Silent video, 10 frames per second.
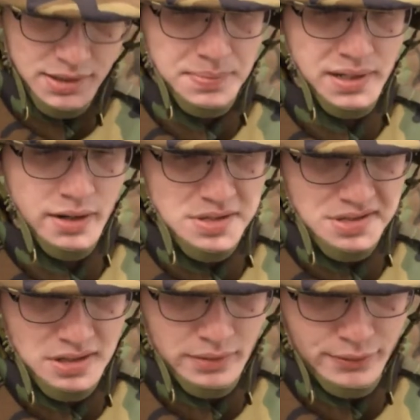
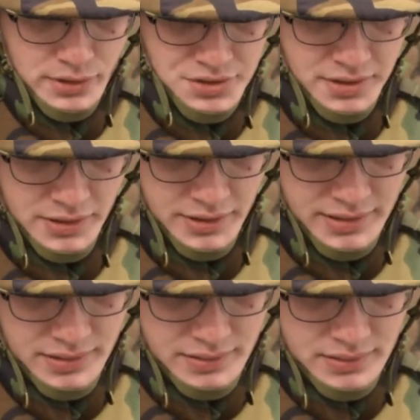PRC.
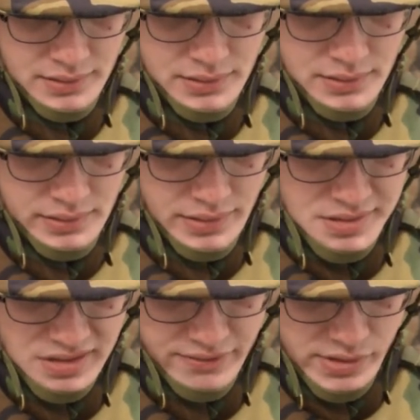Unfortunately, let's
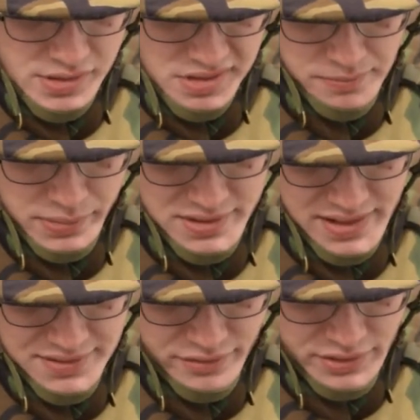see if there's a
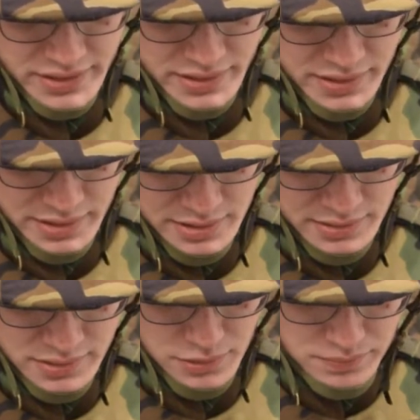protective lid on here.
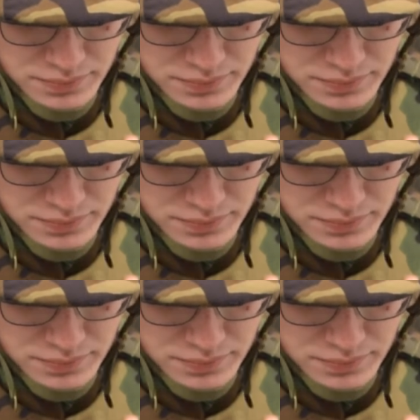Nope.